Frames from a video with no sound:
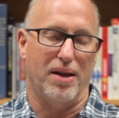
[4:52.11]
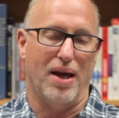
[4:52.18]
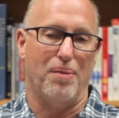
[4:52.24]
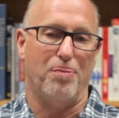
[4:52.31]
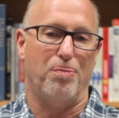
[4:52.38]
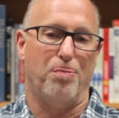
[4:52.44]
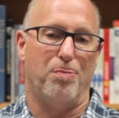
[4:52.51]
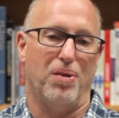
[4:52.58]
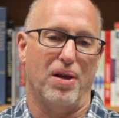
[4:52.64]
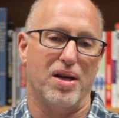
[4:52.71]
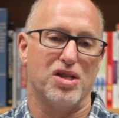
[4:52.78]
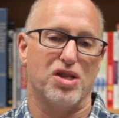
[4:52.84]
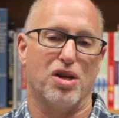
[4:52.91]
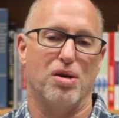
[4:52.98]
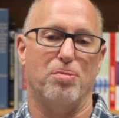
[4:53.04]
That
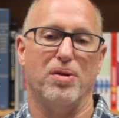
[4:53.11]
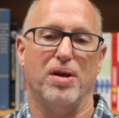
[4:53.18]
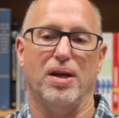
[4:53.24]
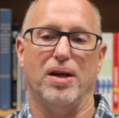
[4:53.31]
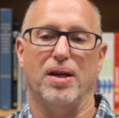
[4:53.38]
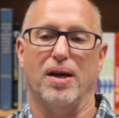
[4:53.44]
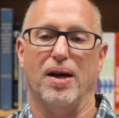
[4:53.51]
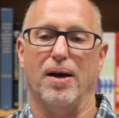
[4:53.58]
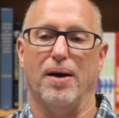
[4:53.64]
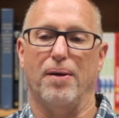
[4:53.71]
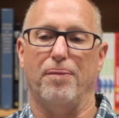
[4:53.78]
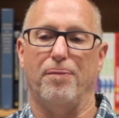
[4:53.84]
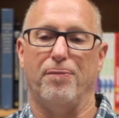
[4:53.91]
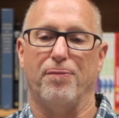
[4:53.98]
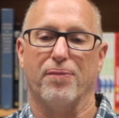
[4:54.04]
place could be
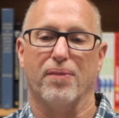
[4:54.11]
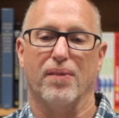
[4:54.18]
um,